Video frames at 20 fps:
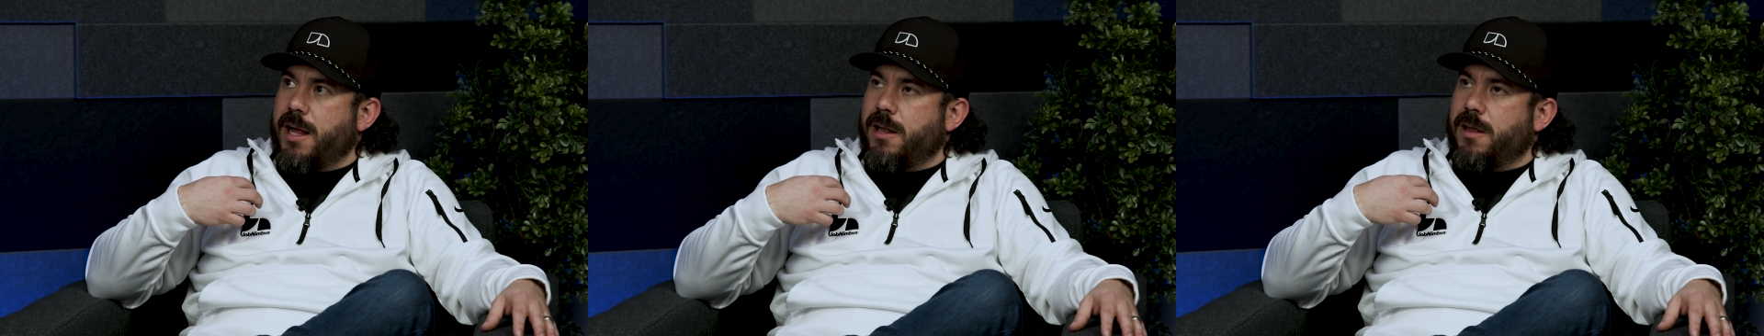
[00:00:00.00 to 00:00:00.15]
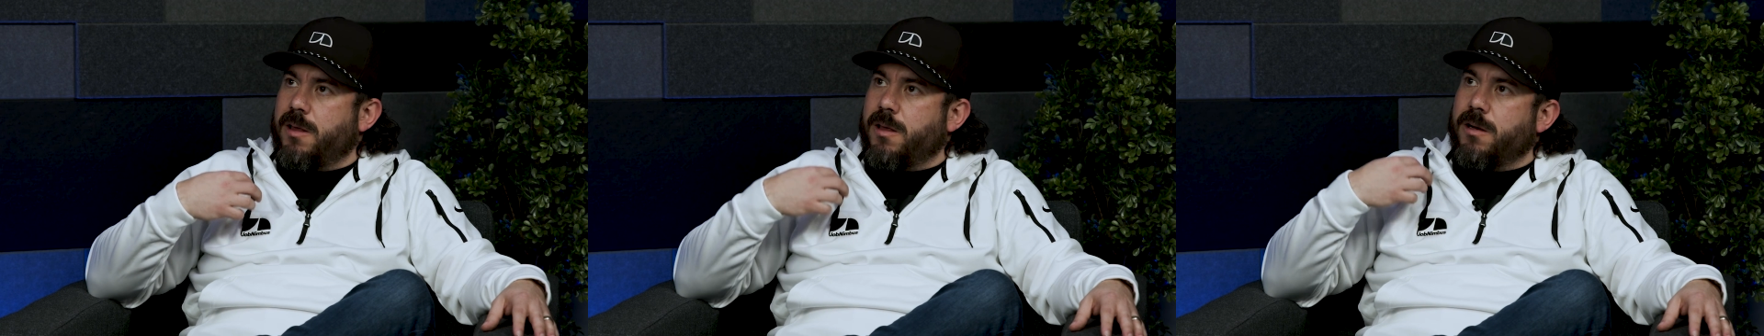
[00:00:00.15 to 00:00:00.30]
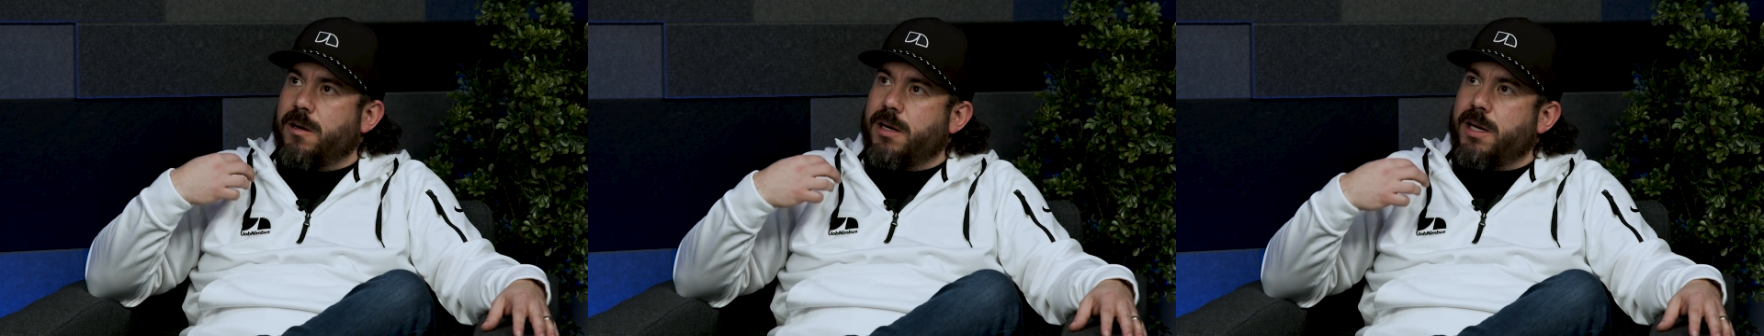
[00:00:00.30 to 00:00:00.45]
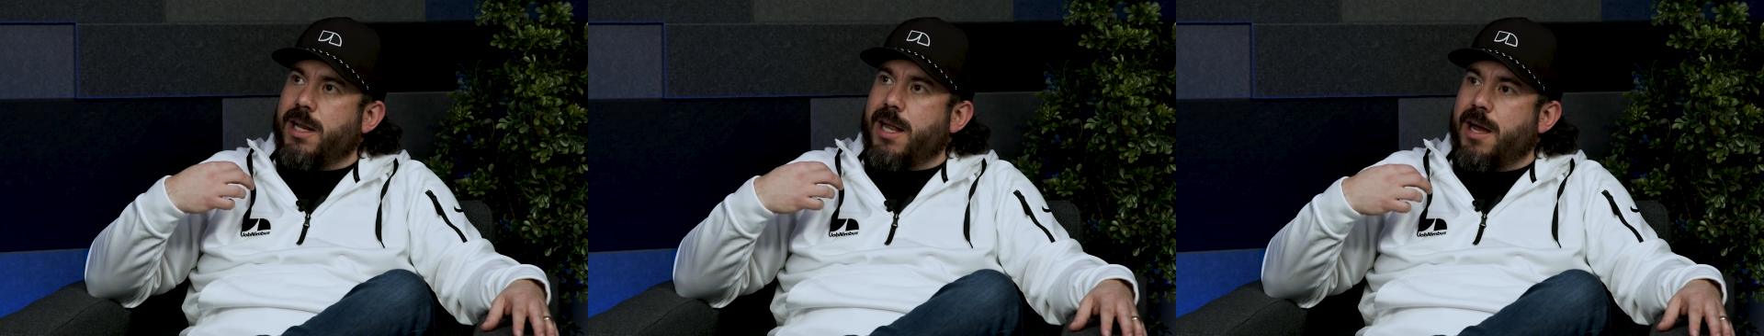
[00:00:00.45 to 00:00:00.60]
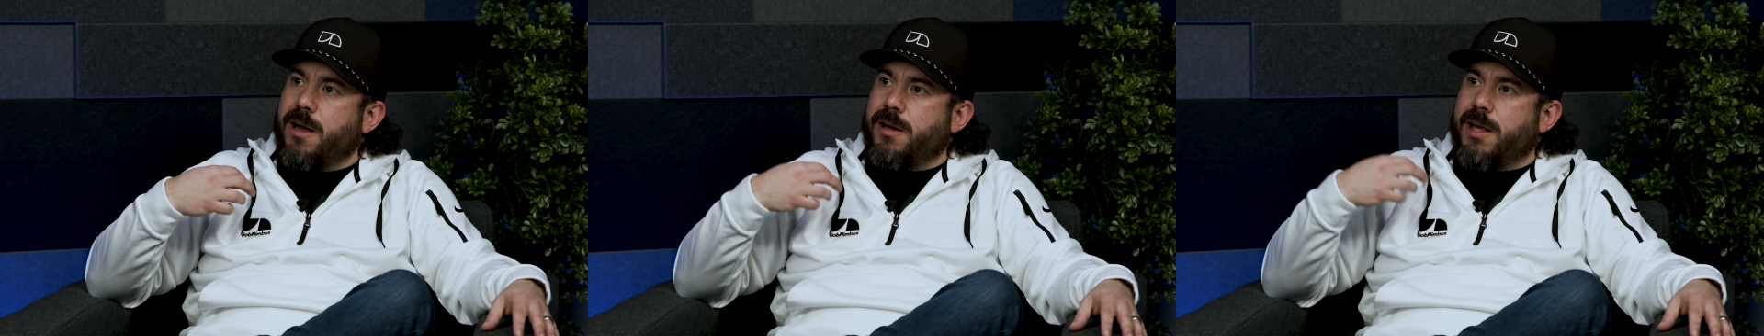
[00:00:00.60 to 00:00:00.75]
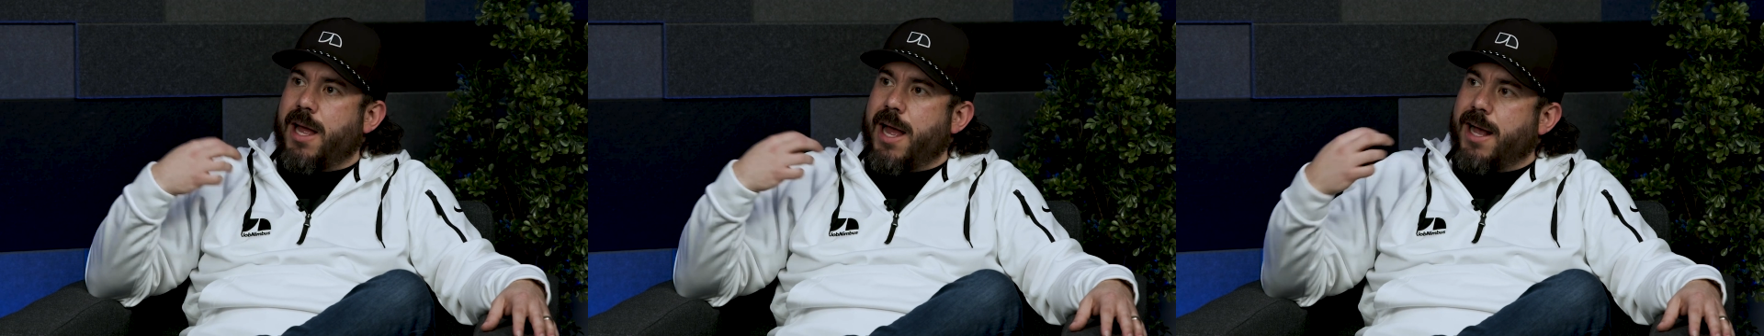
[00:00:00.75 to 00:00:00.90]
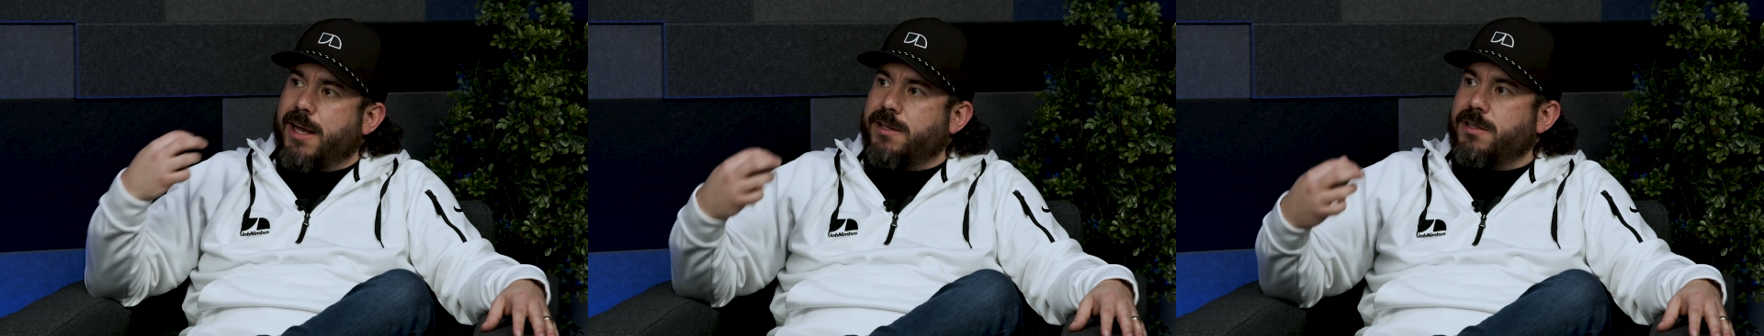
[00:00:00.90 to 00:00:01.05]
learning how
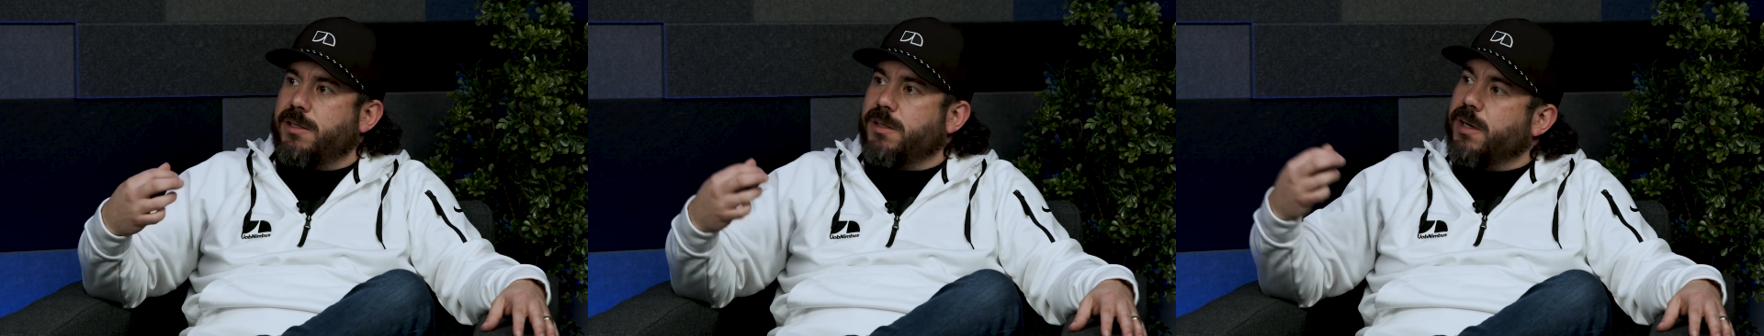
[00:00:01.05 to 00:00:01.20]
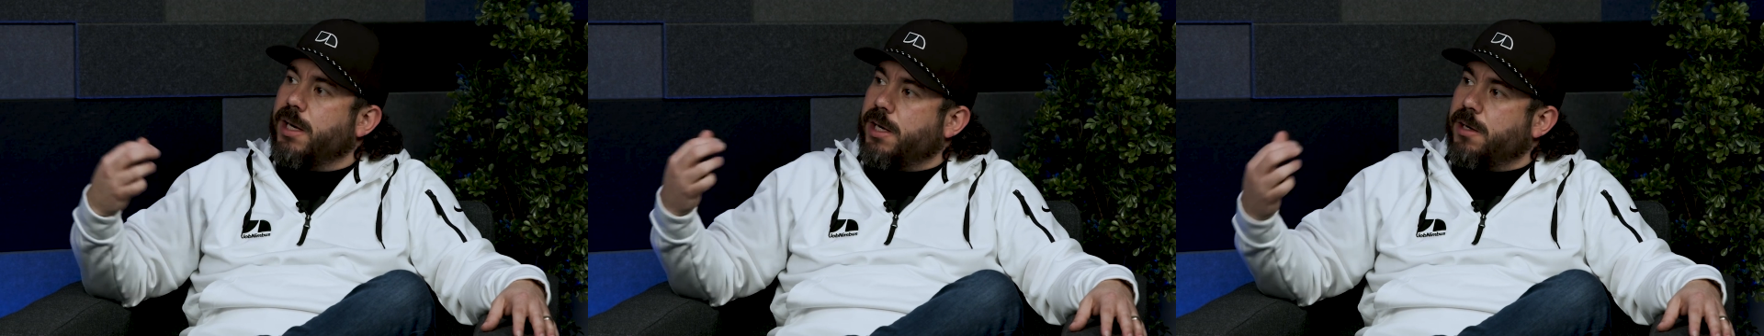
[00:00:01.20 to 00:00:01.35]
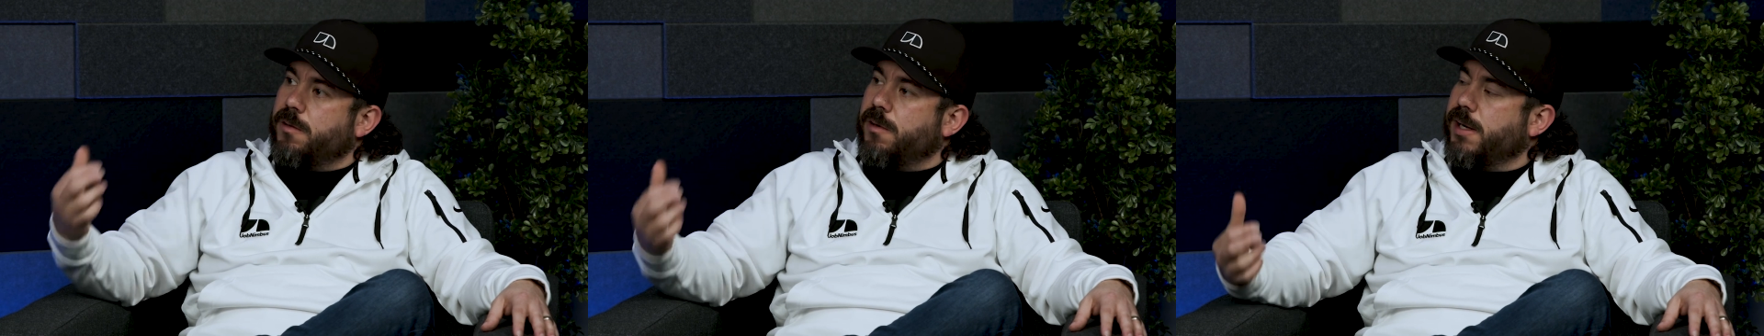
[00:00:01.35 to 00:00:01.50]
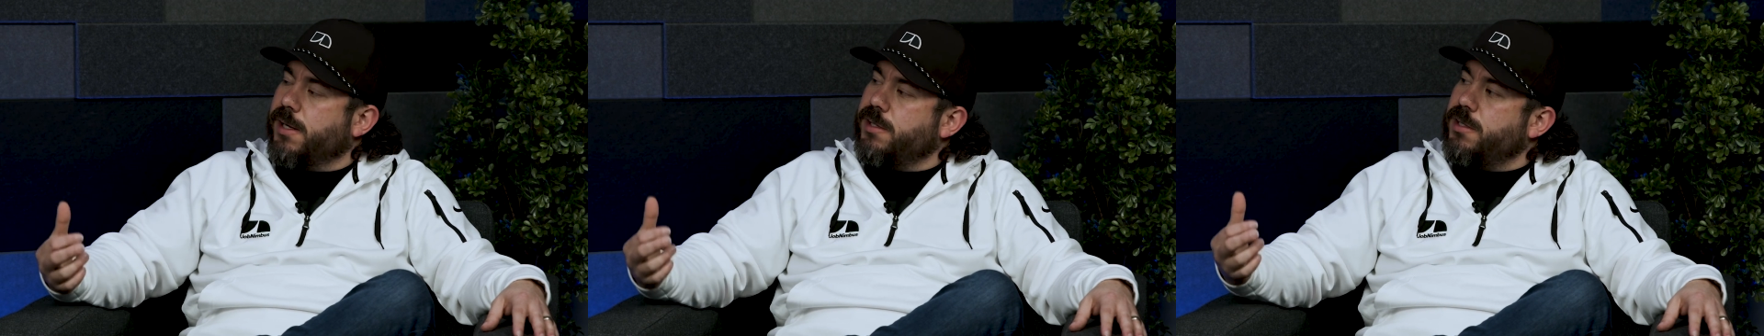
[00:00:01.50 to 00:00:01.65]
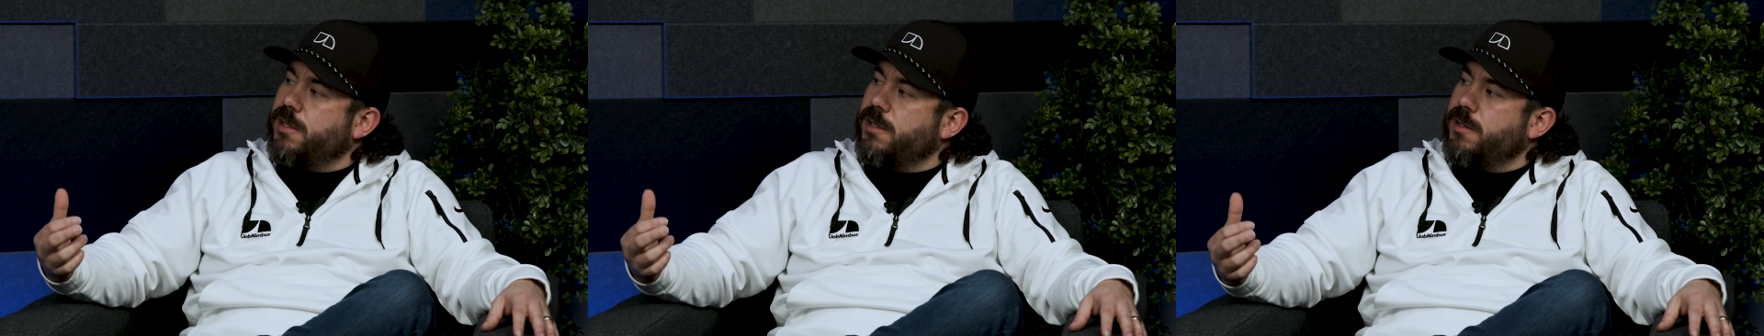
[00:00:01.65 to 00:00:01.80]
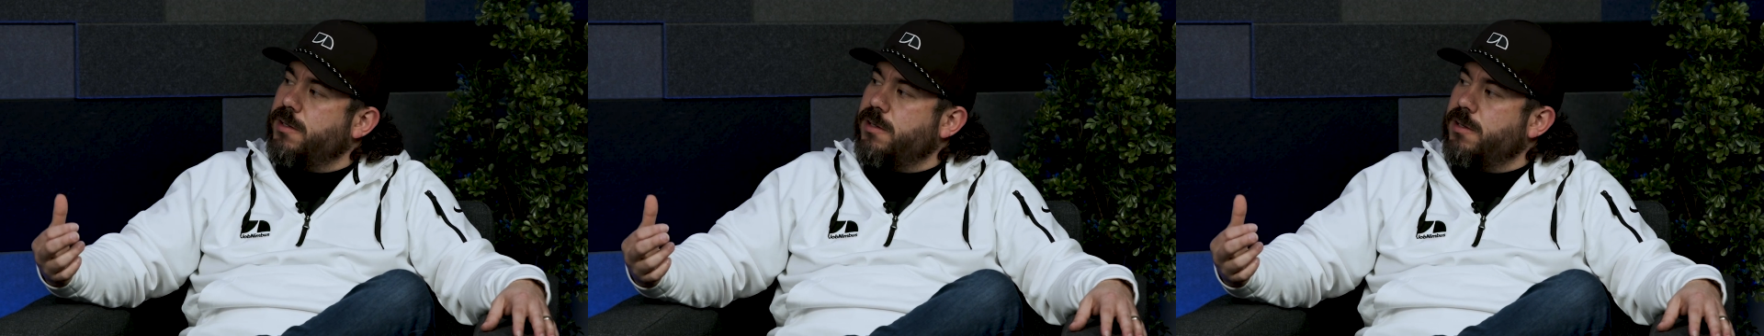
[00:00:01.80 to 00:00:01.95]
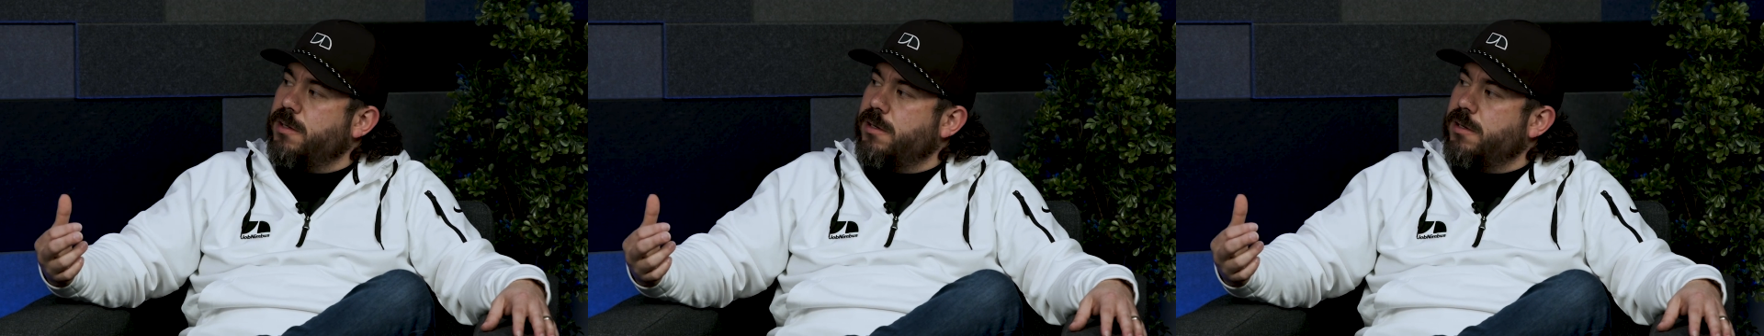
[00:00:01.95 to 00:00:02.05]
to ask the right questions.